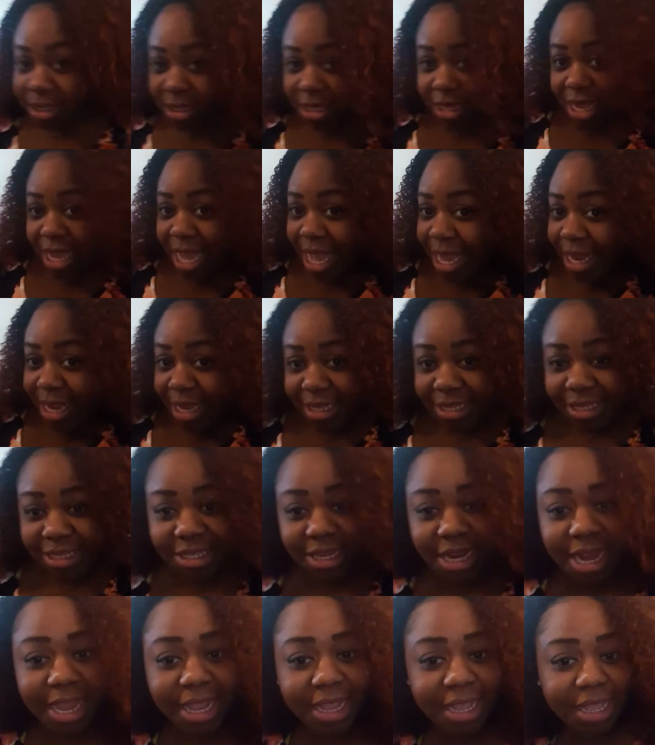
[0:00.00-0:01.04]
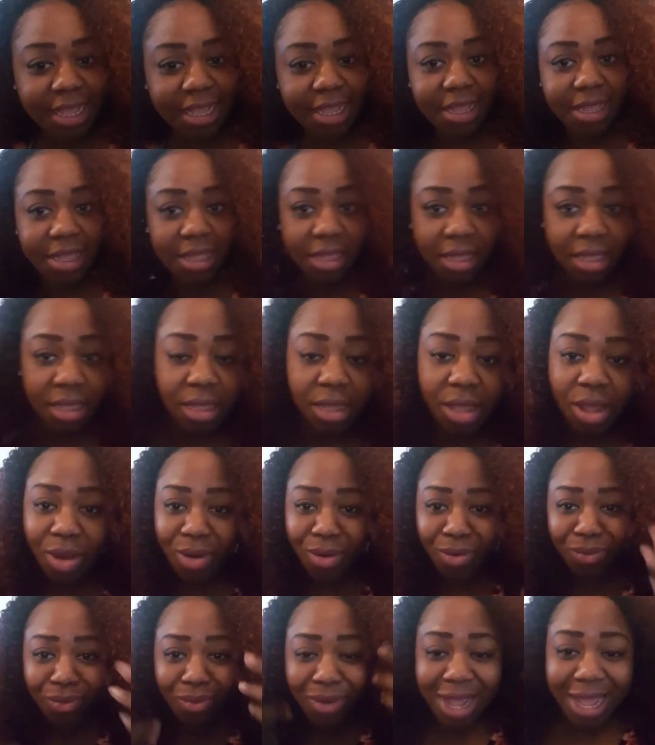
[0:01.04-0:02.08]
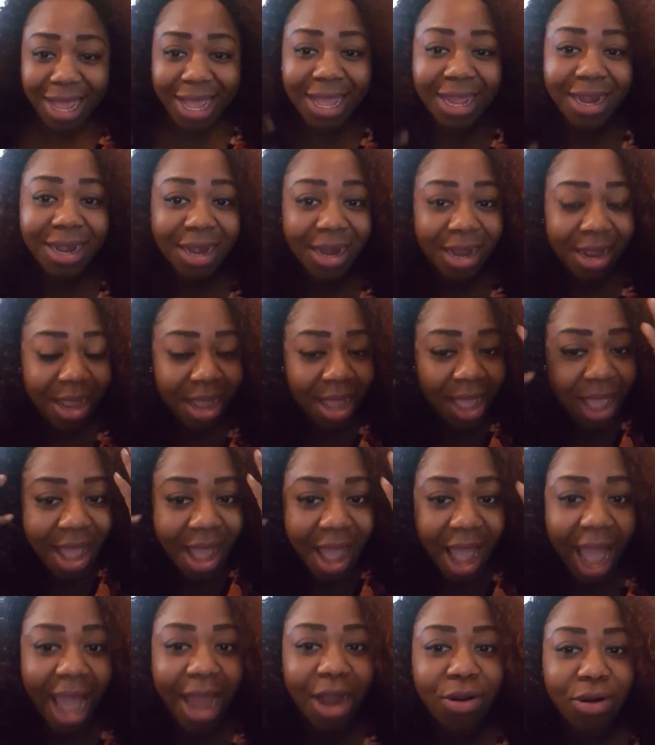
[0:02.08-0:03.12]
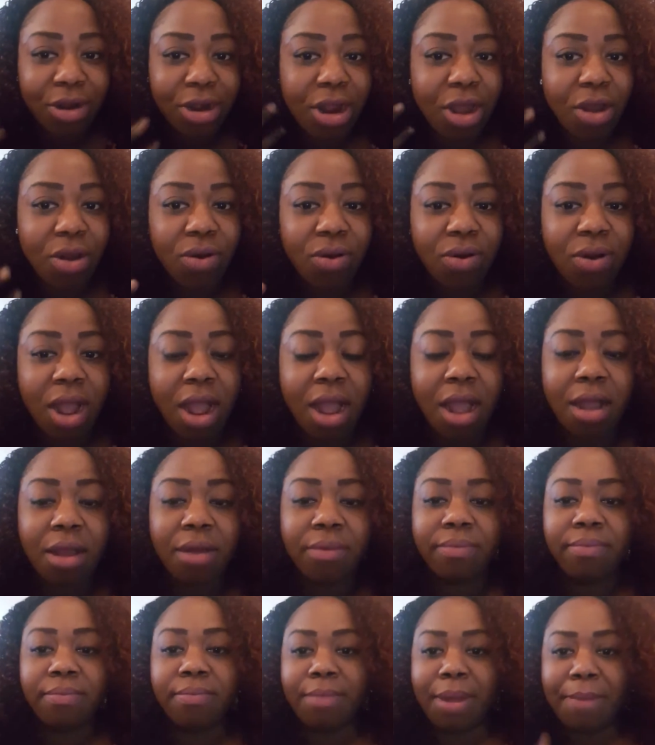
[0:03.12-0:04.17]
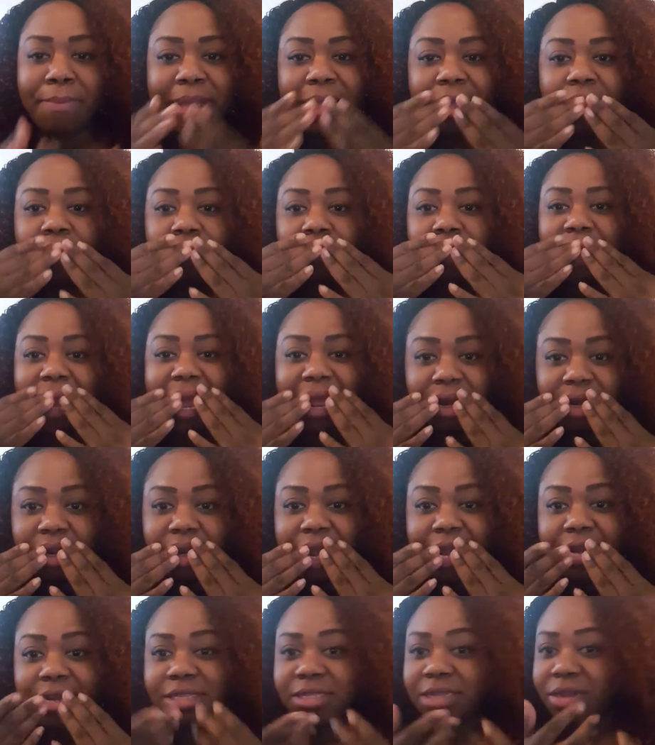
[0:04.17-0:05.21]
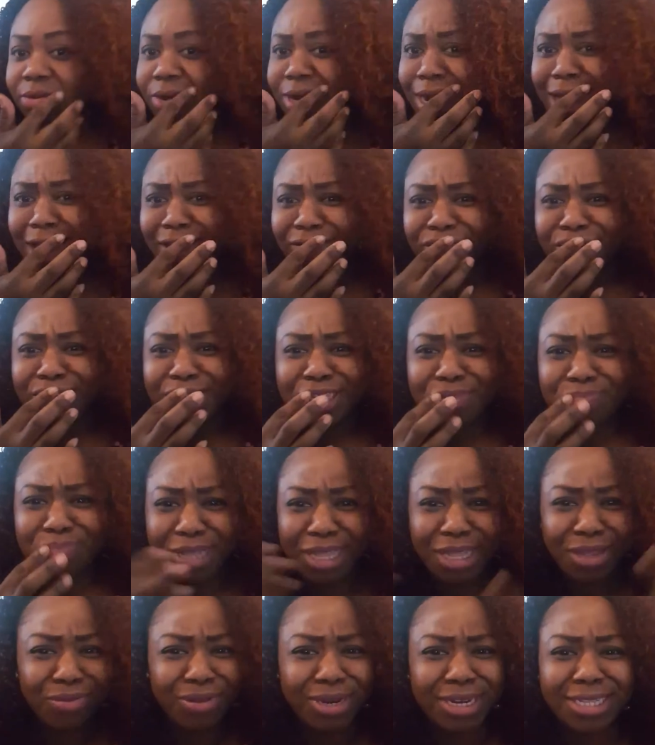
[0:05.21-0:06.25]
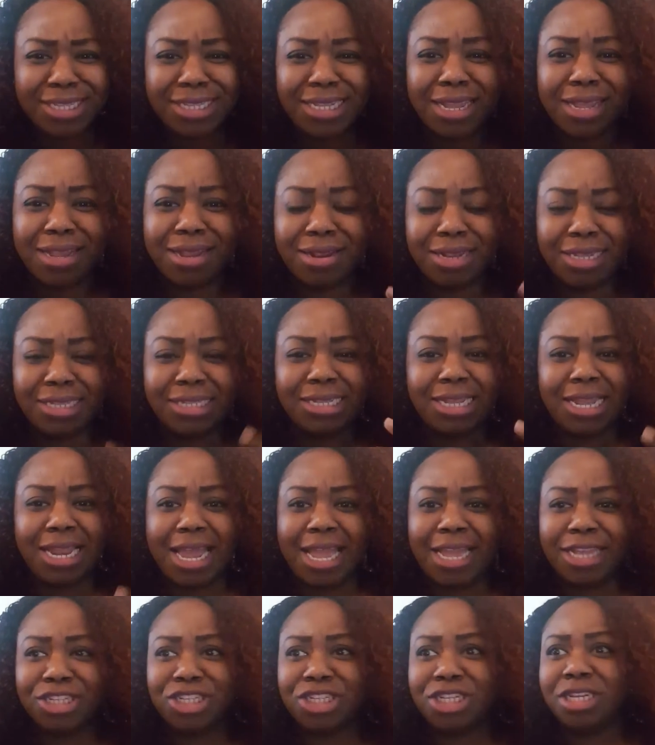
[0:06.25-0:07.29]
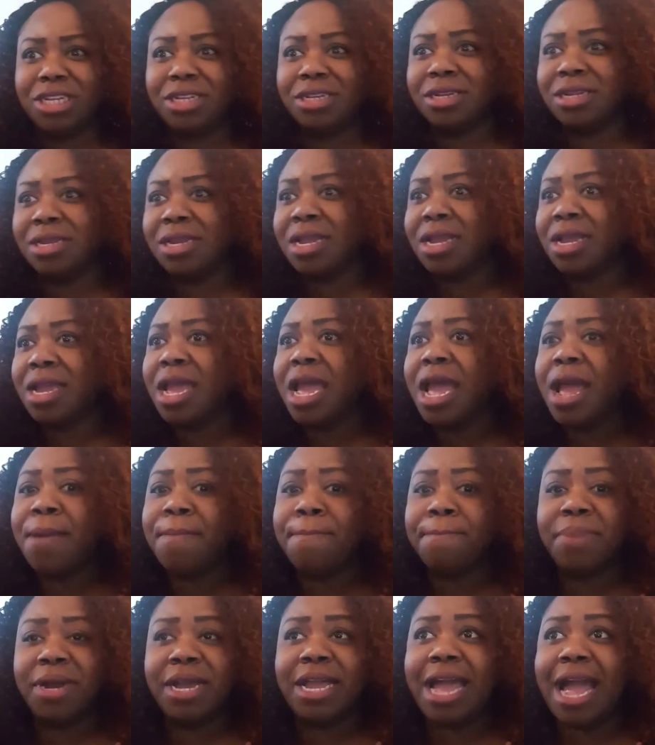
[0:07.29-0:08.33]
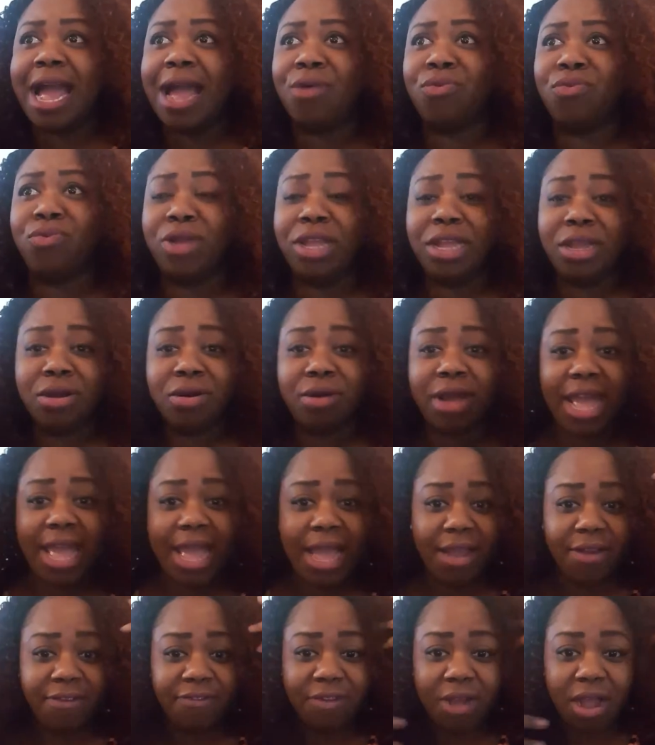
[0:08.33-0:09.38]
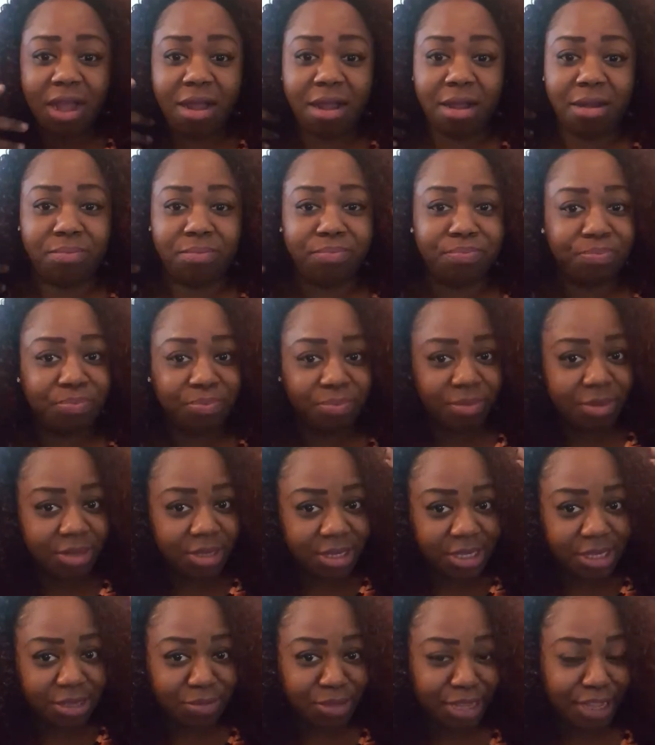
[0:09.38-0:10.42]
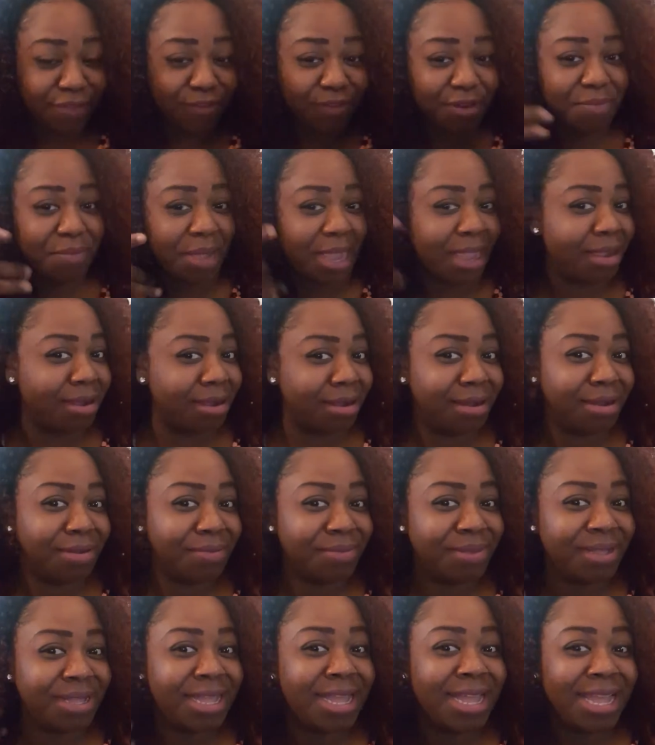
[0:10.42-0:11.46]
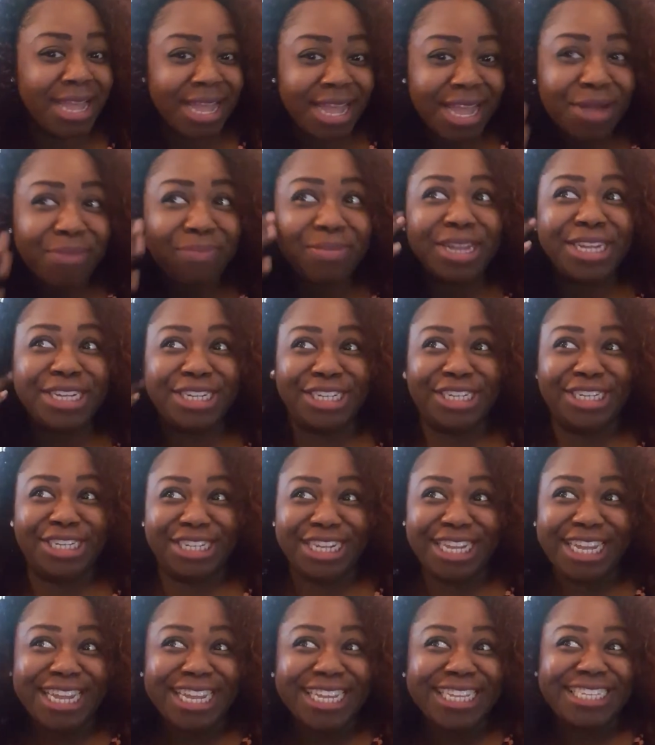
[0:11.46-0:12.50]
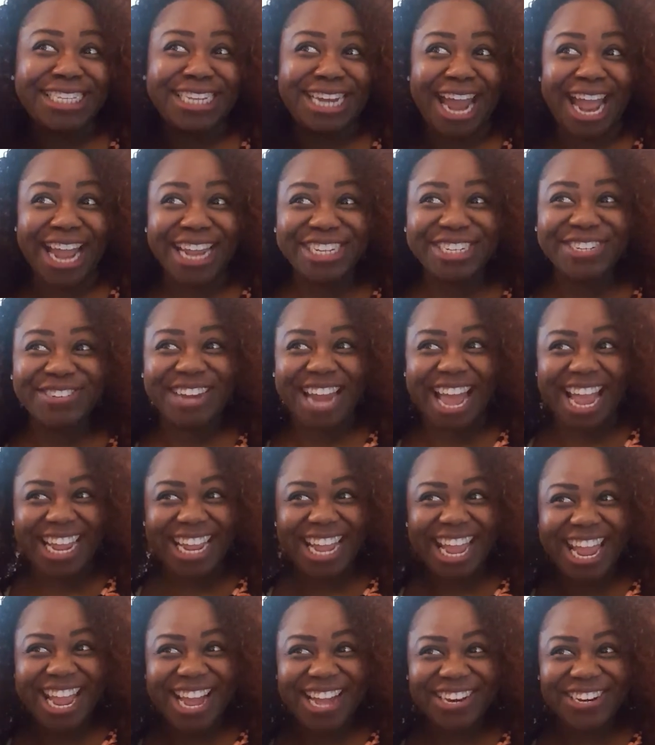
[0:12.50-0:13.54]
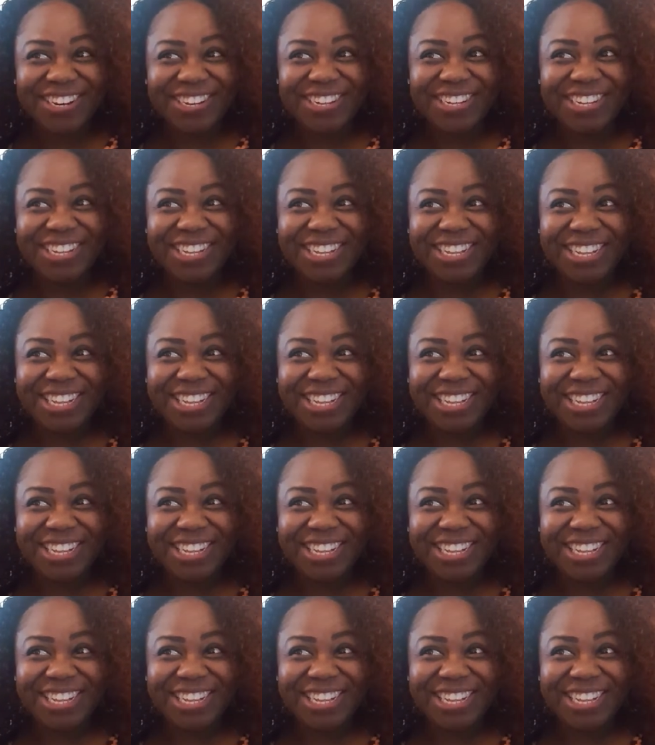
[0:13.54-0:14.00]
see how I can sling it? What? I don't know. Um, my makeup would not look like this. I would not have on this pink with this hair. It's clashing. But I will have um some different makeup. But she is nice. You like Canada?